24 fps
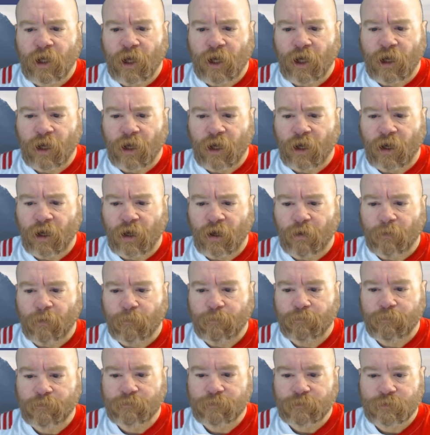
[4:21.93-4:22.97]

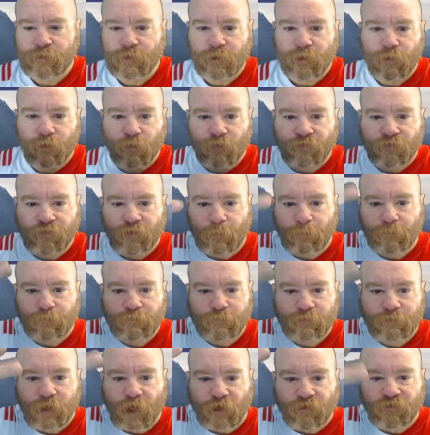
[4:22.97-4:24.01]
What's up,
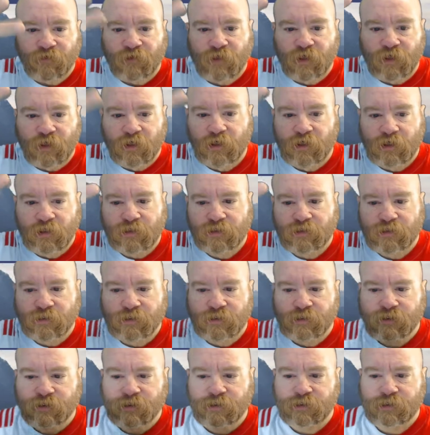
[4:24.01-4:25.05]

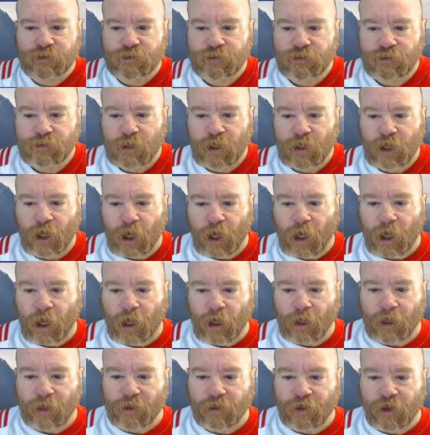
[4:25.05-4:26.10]
cousins?
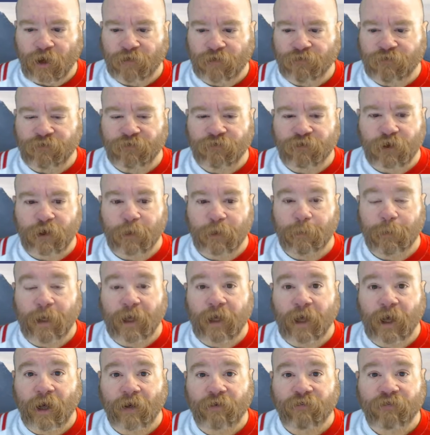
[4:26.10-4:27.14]
Cousins are going to be
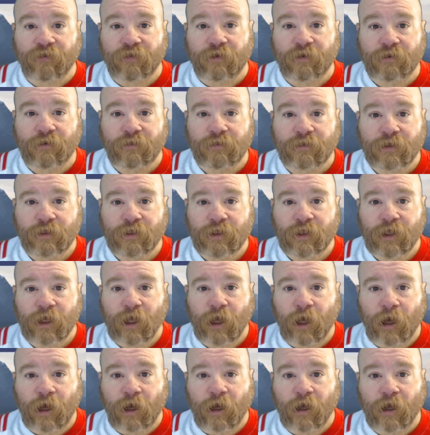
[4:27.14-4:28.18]
a guest
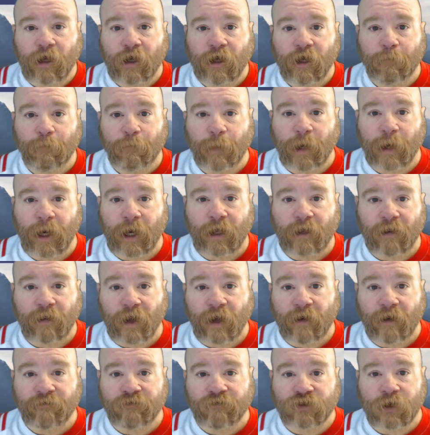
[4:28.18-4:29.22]
on my
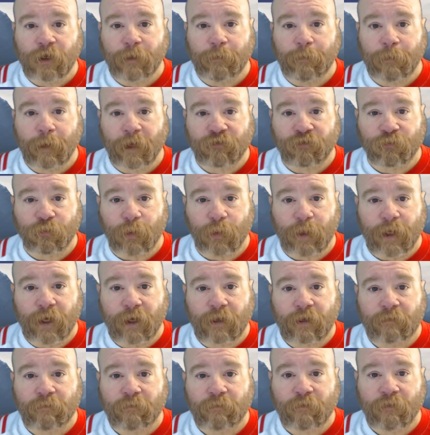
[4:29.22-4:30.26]
live stream next
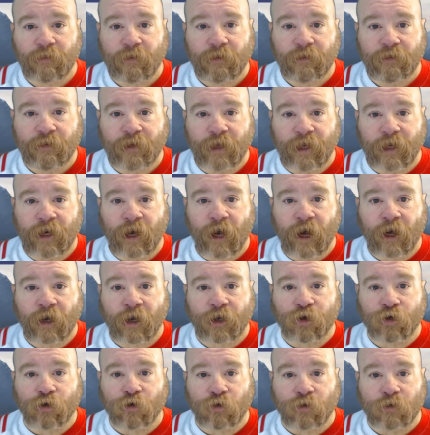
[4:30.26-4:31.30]
week, the
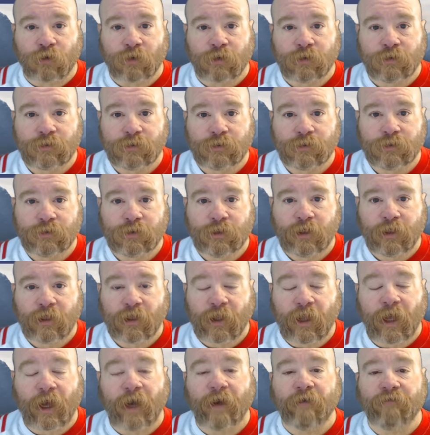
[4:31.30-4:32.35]
inaugural
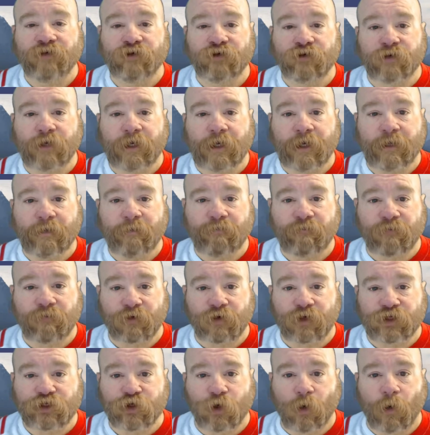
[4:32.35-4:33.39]
live stream
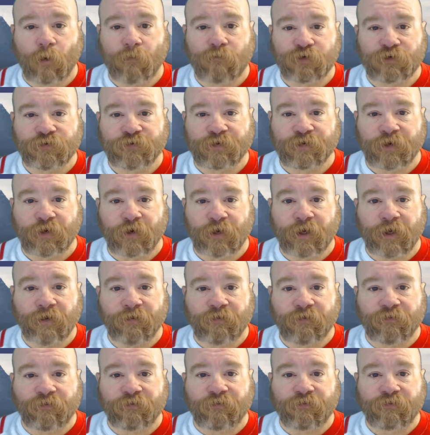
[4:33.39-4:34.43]
for Show of
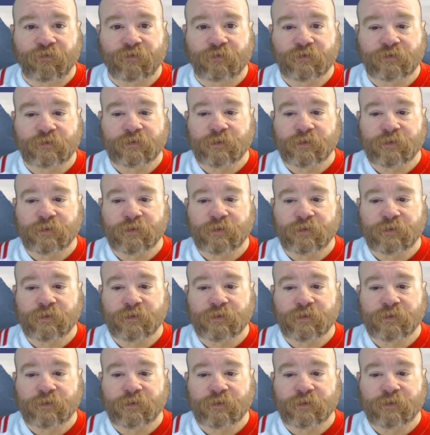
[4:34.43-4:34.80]
Resilience.